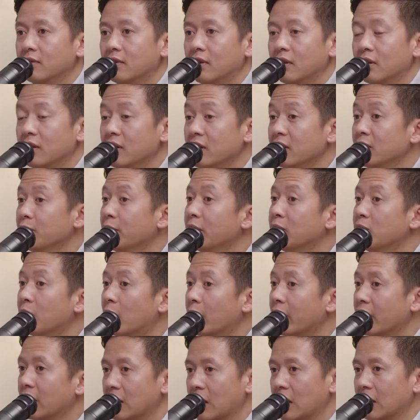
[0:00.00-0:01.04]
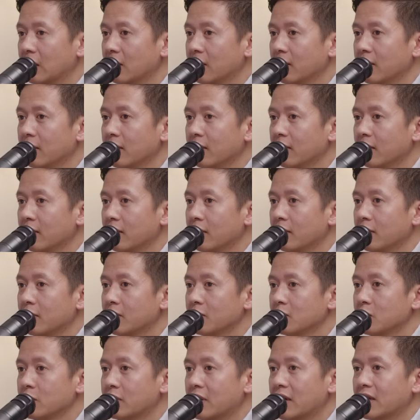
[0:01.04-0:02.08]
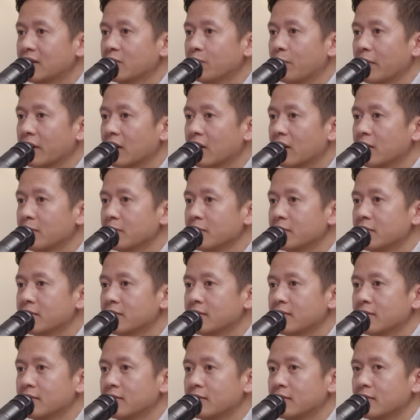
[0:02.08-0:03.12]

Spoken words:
a little bit more than that. So that becomes,